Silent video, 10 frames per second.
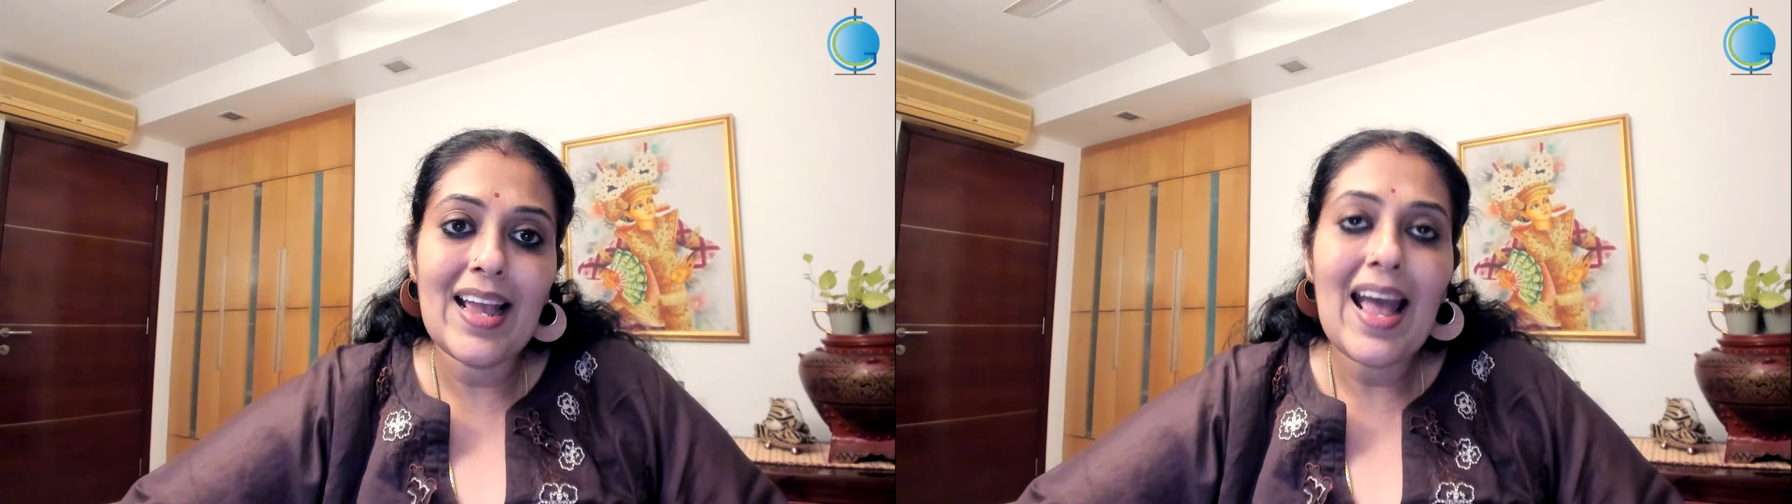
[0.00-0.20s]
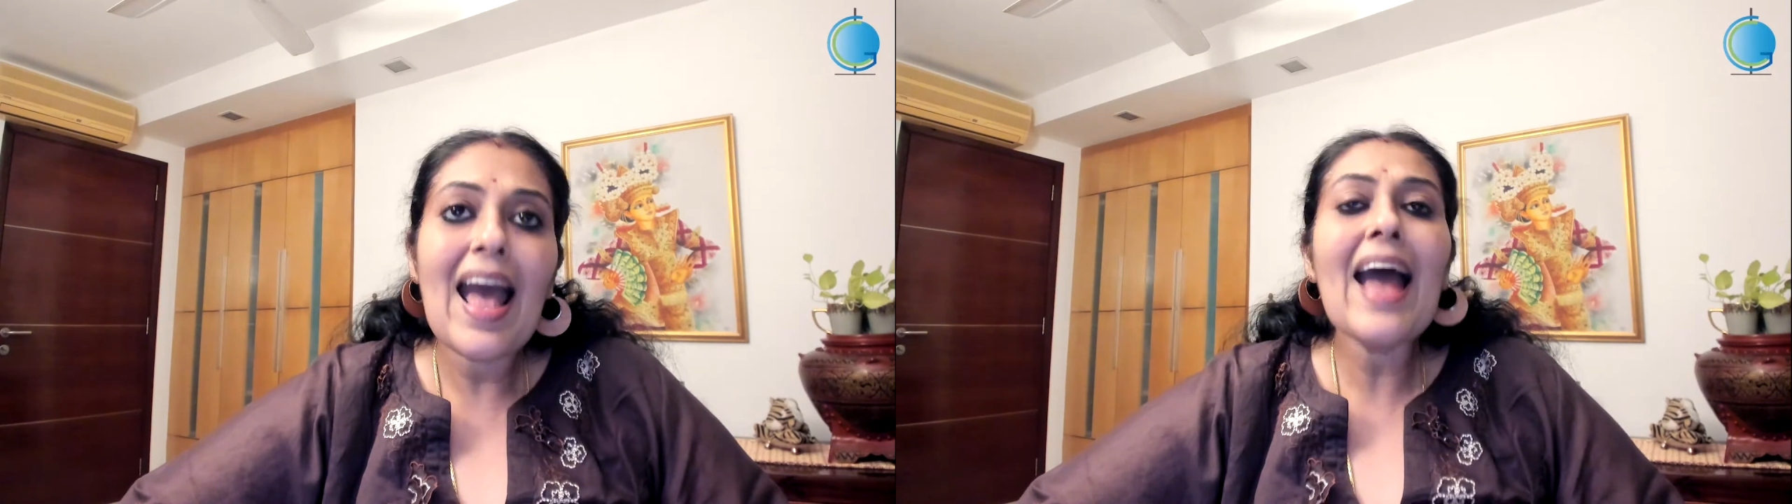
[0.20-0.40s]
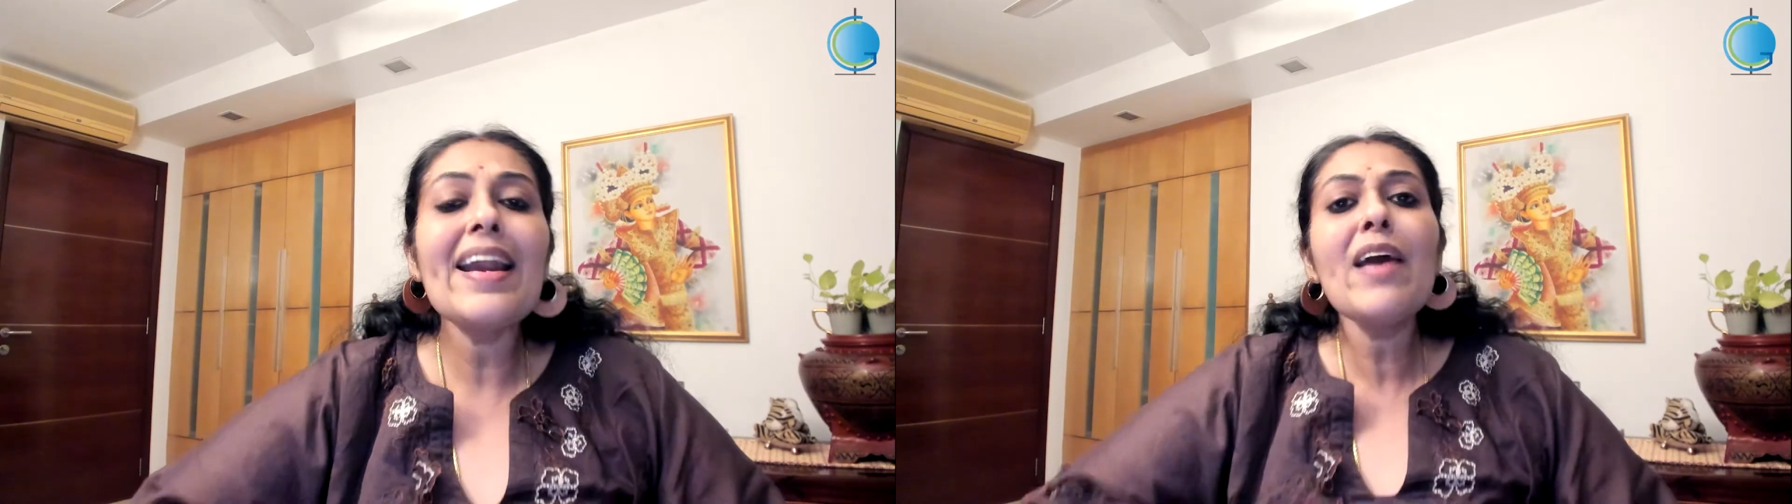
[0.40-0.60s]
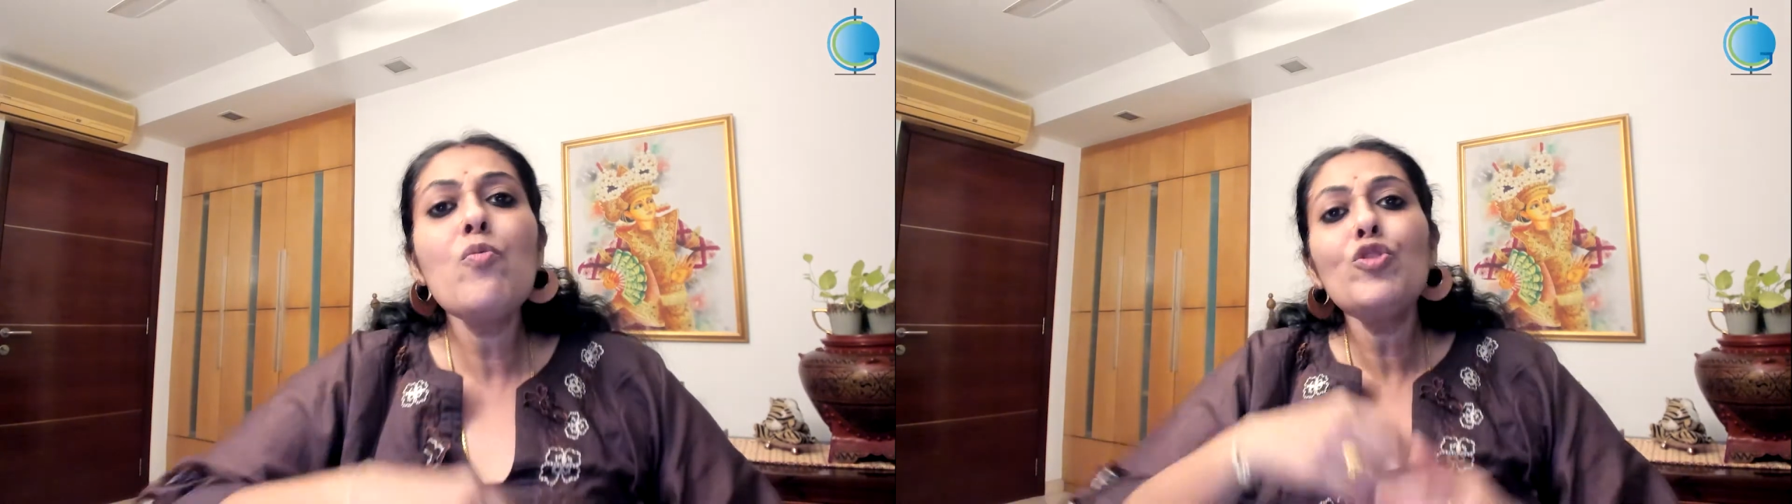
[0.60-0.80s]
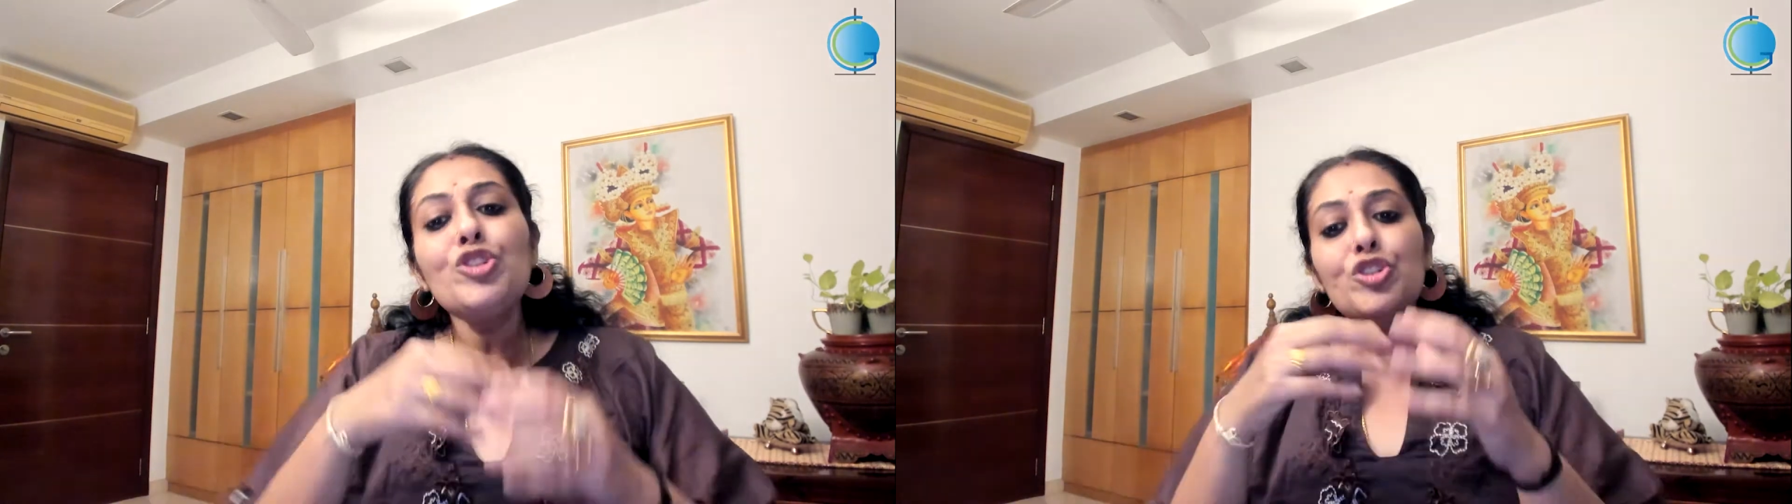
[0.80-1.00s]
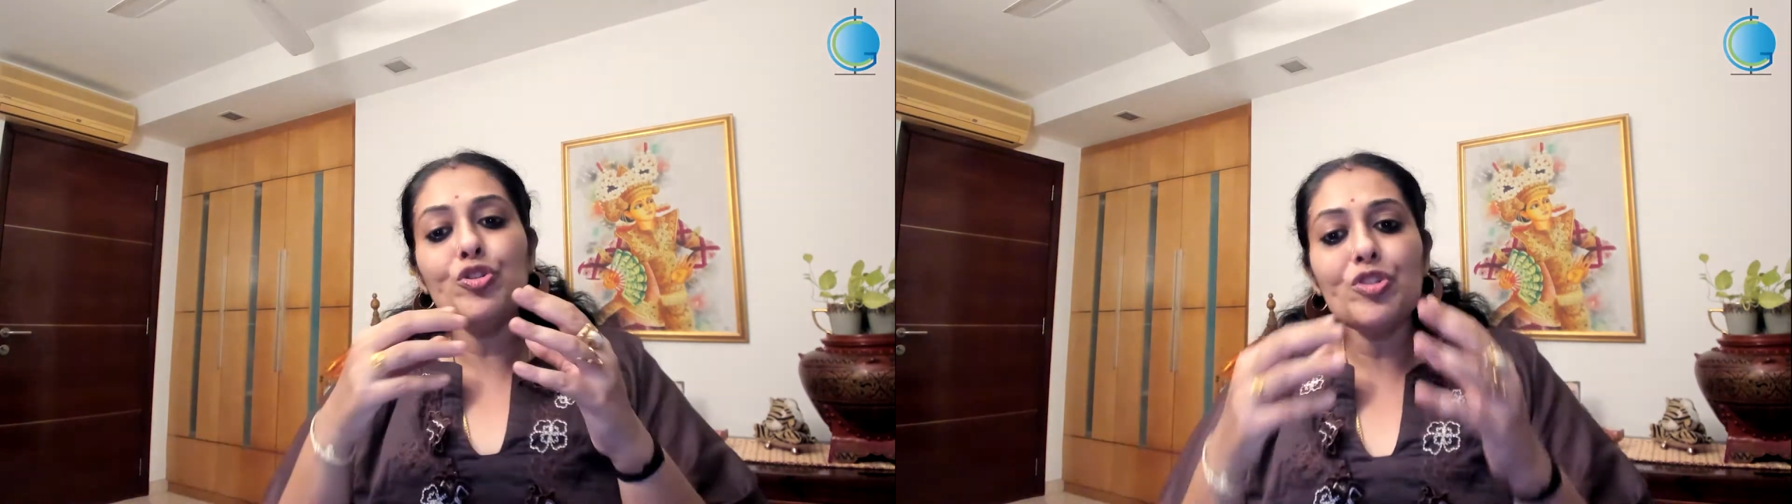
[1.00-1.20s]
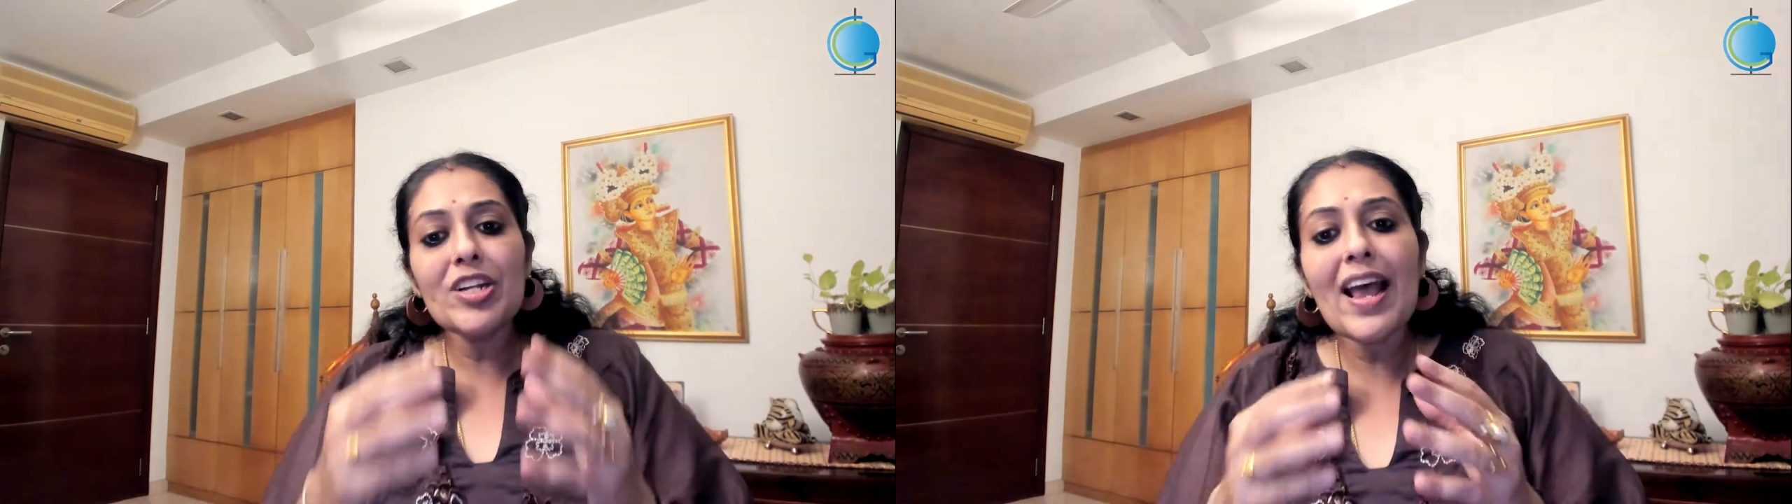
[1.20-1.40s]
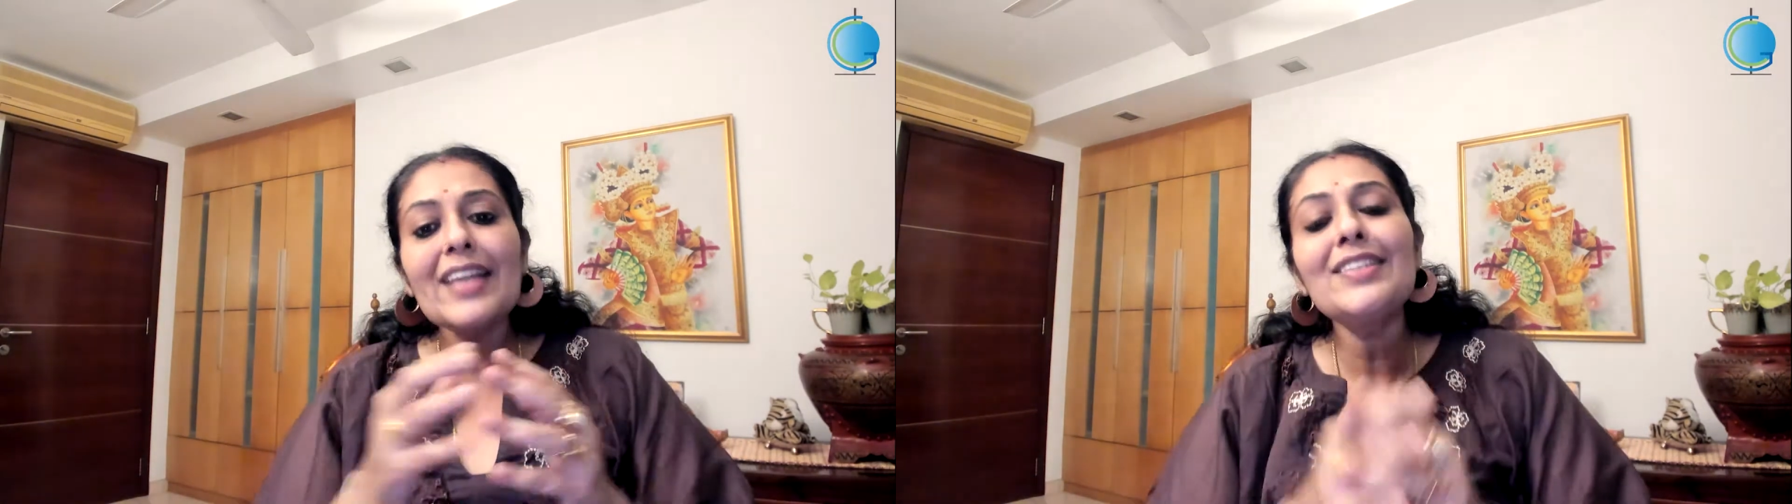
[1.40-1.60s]
And I want to
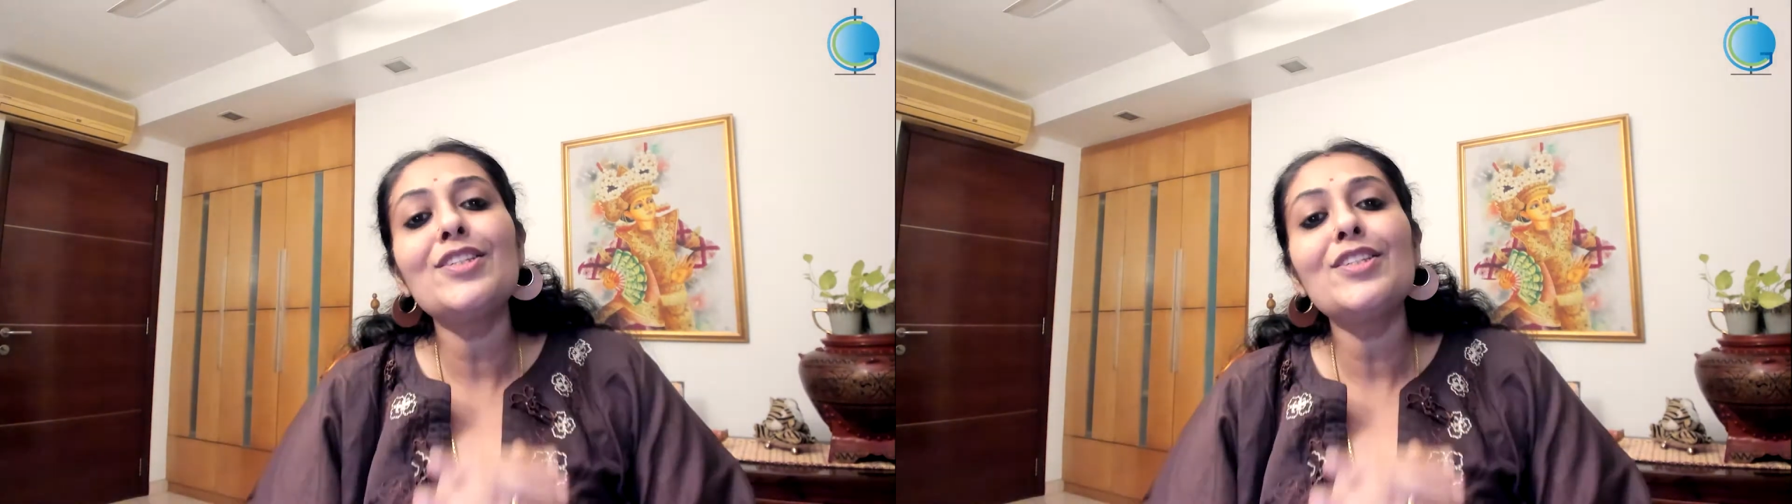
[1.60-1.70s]
utilize